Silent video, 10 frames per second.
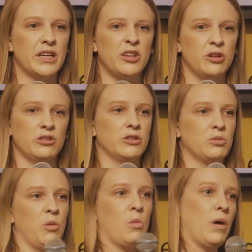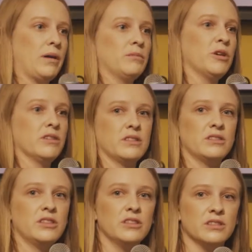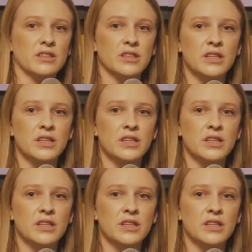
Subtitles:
You don't just want one person to use it.